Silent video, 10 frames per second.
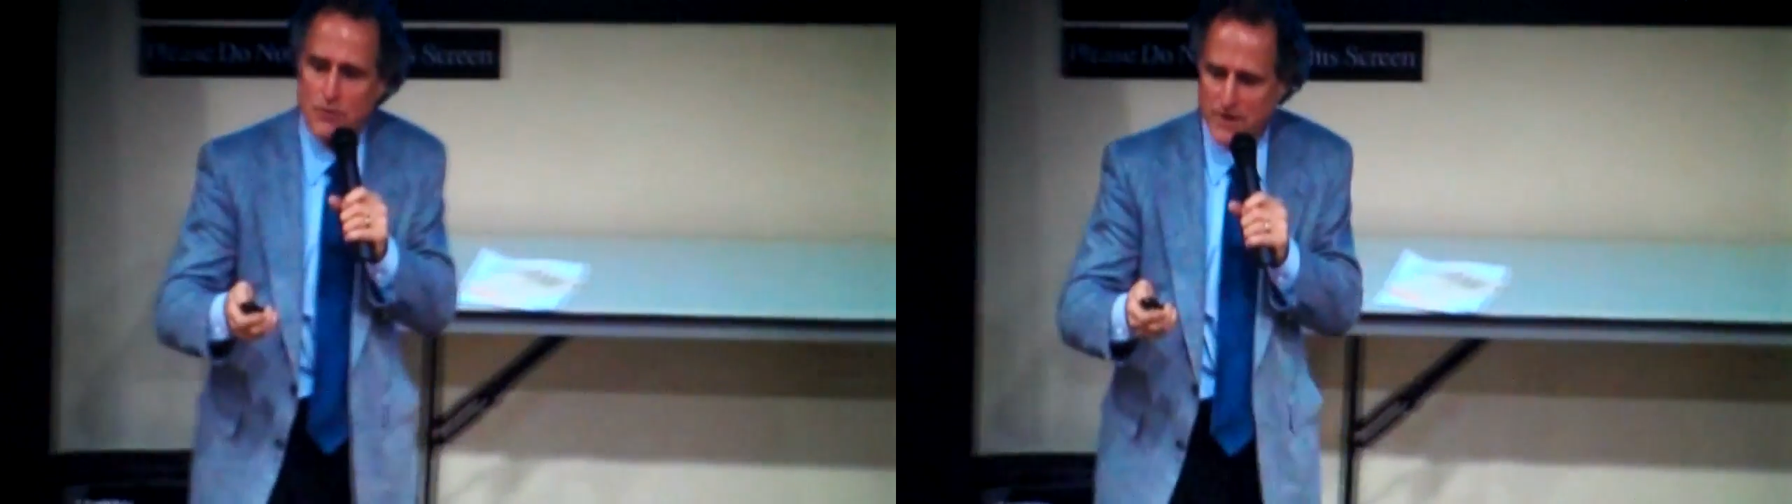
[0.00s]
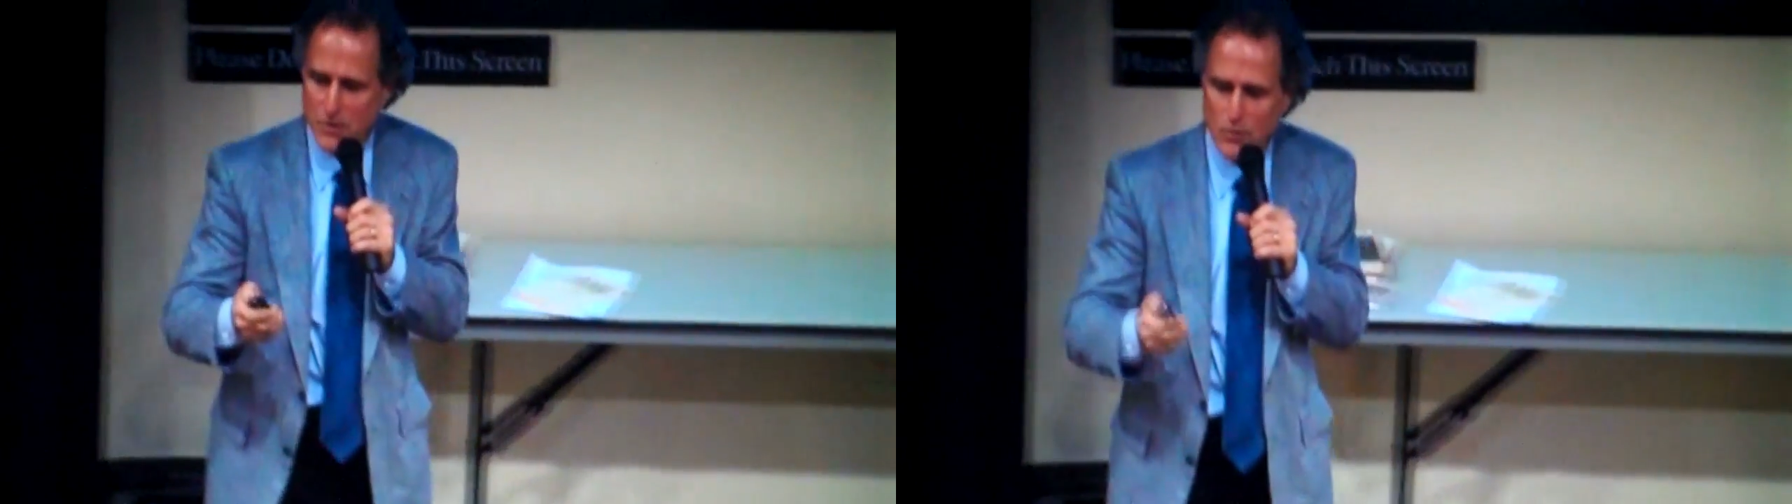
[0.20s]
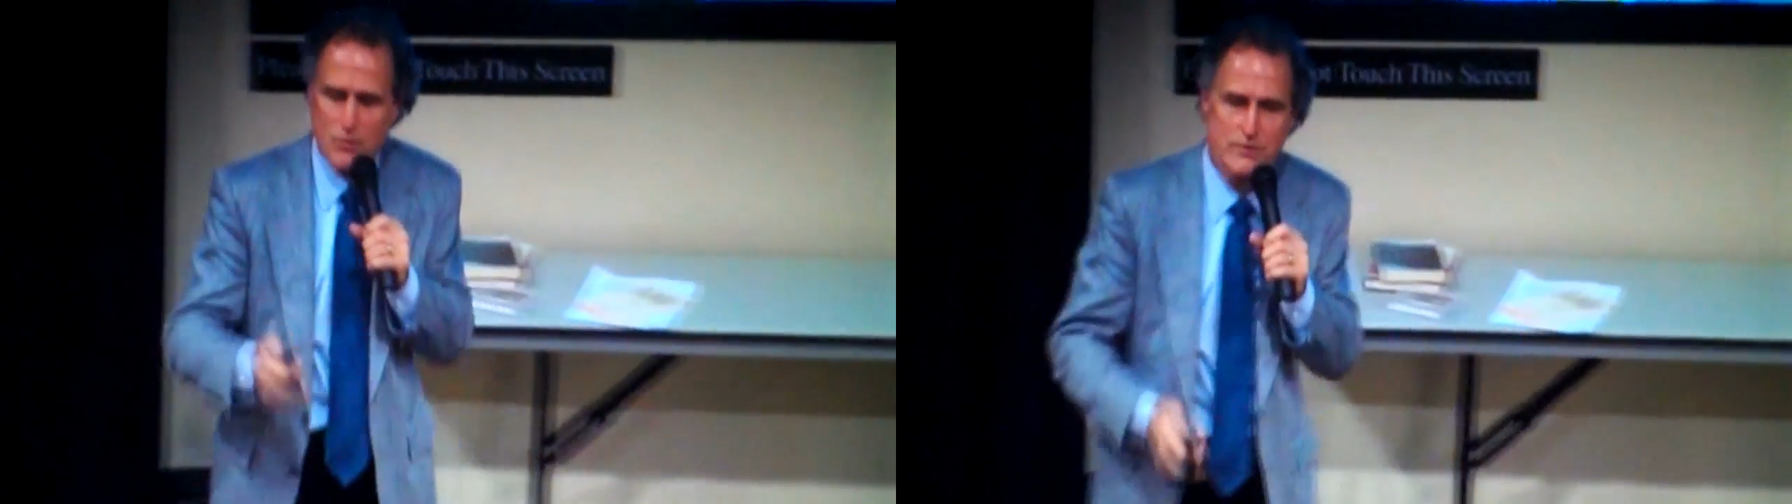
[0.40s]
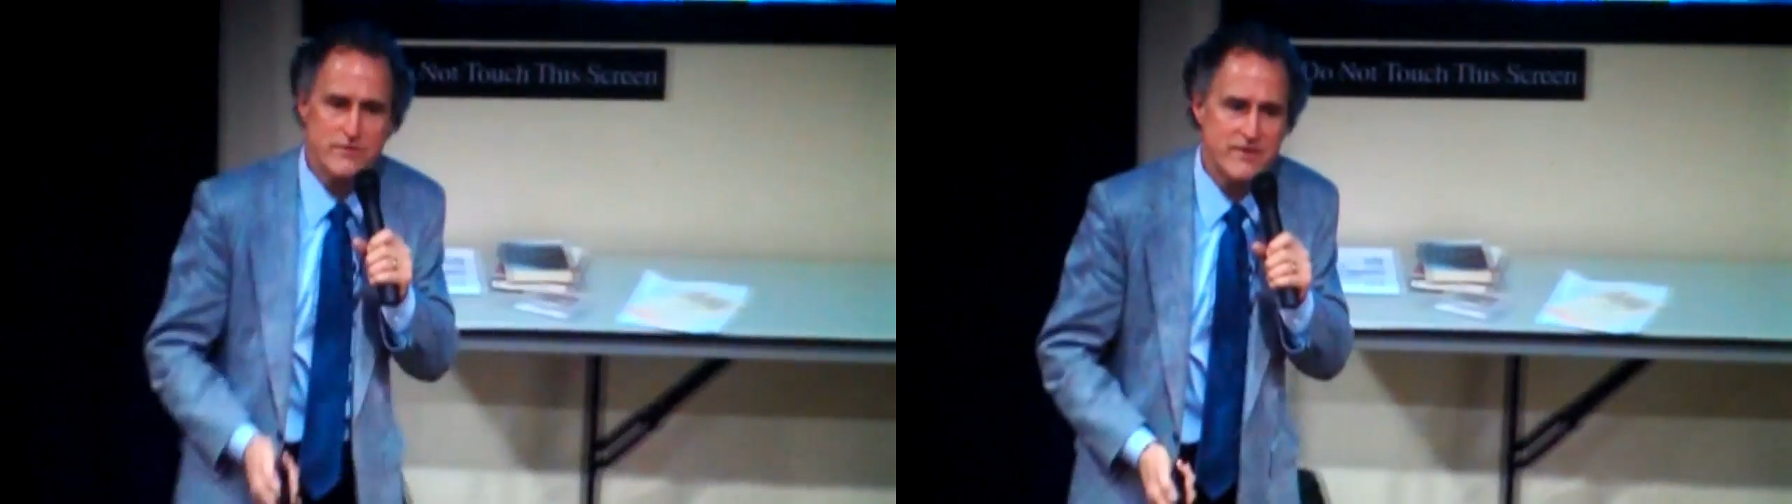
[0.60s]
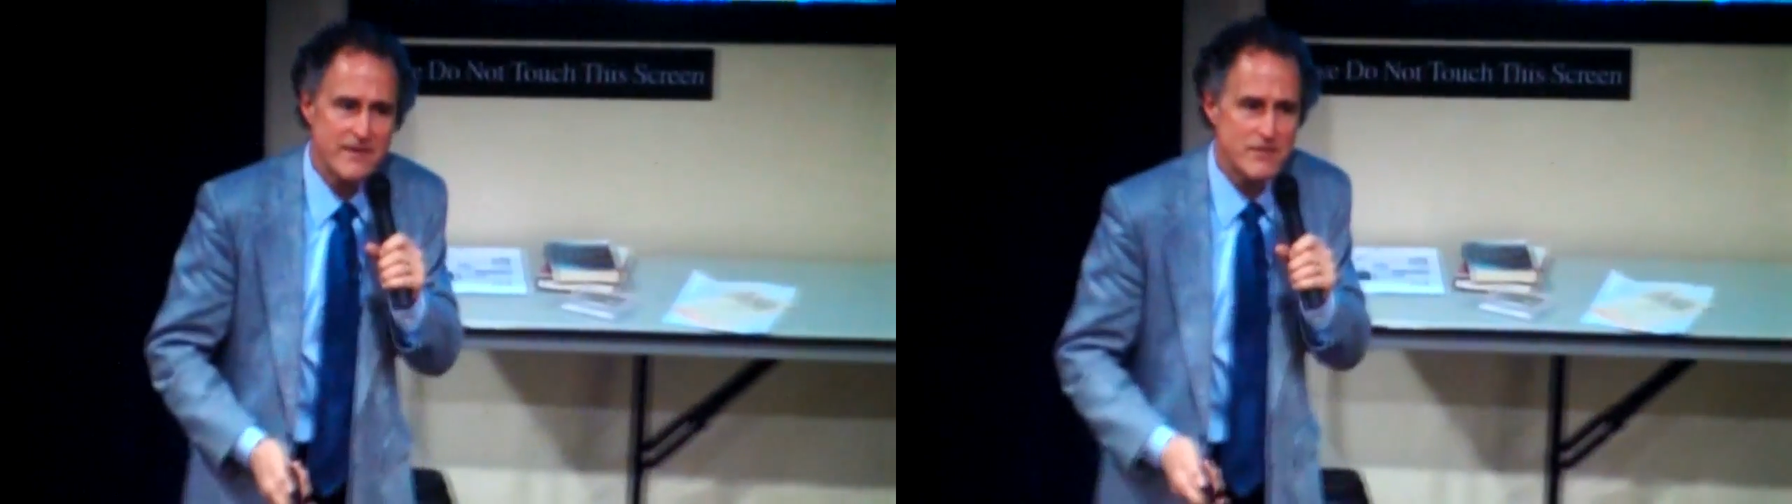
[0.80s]
can only
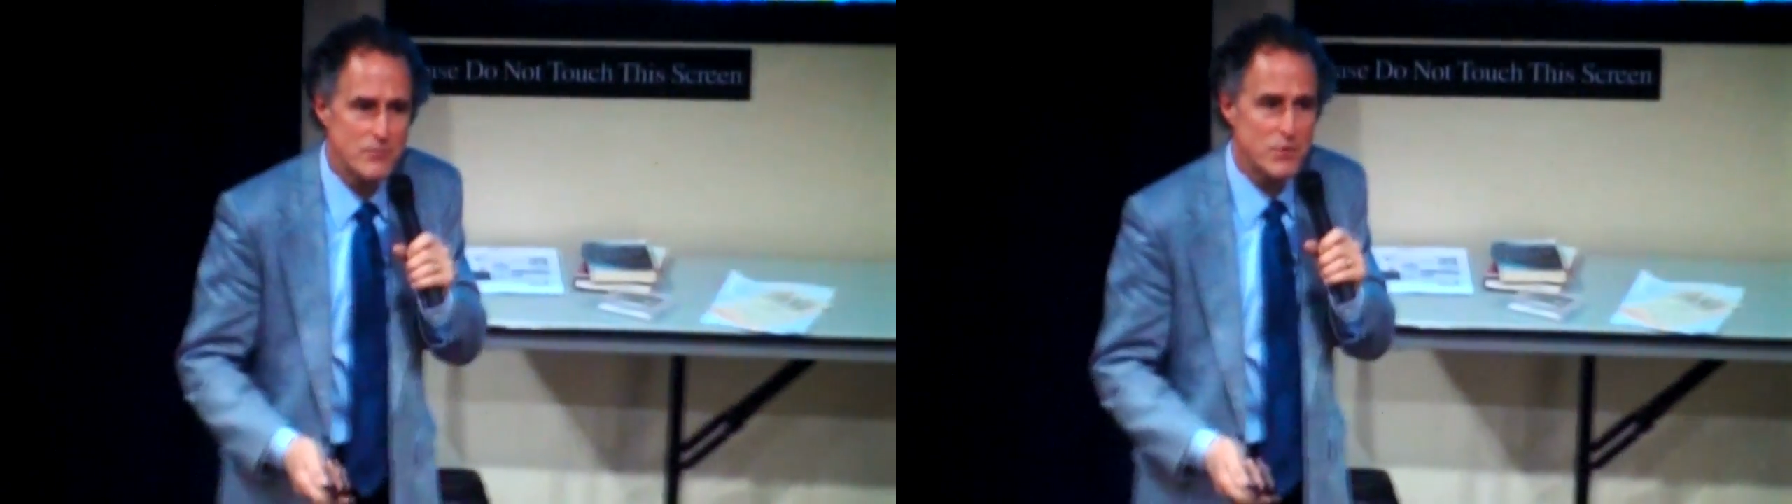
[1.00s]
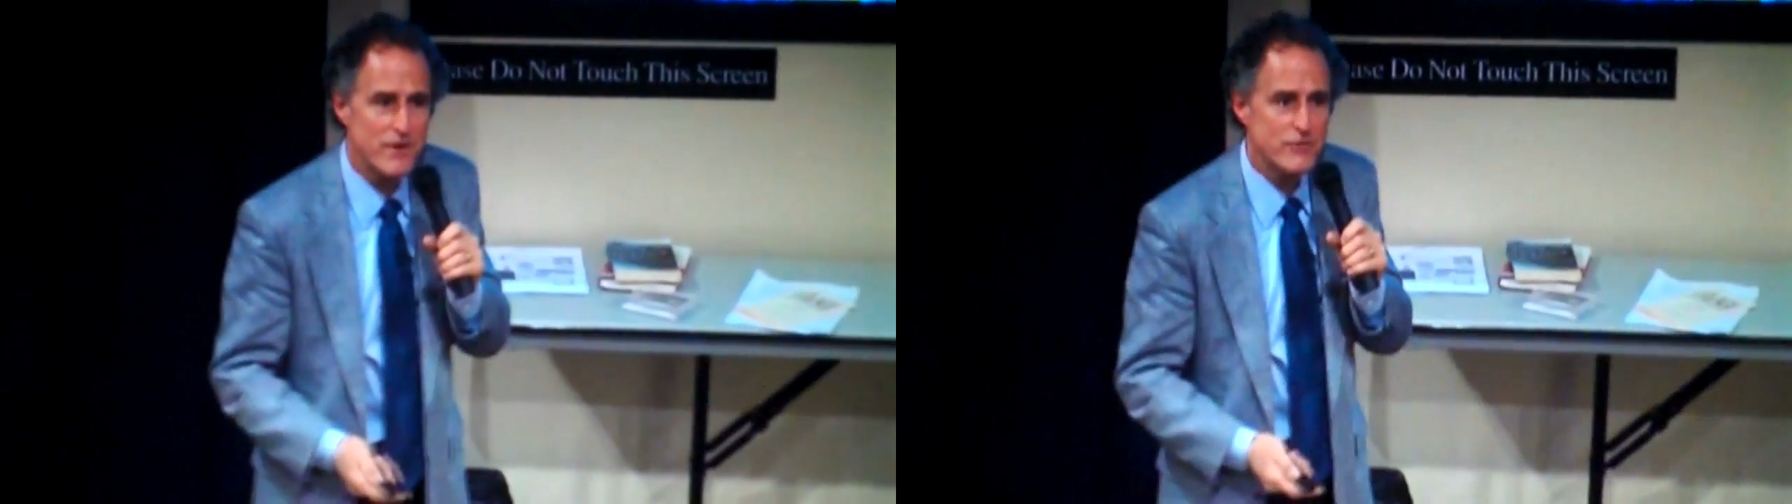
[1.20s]
hold 7